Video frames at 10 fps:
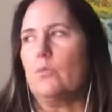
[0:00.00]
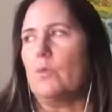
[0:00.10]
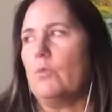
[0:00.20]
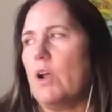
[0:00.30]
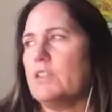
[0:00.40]

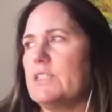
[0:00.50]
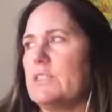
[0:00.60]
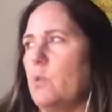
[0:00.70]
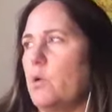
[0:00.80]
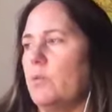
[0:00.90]
Ron D.
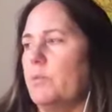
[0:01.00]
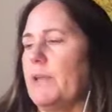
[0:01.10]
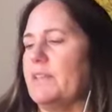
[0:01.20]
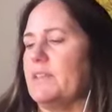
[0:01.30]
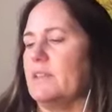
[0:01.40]
Moore
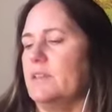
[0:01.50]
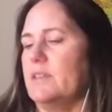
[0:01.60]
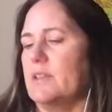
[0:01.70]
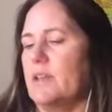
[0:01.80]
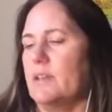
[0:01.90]
basically
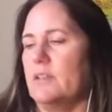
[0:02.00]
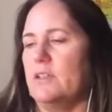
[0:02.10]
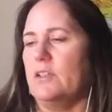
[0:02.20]
said,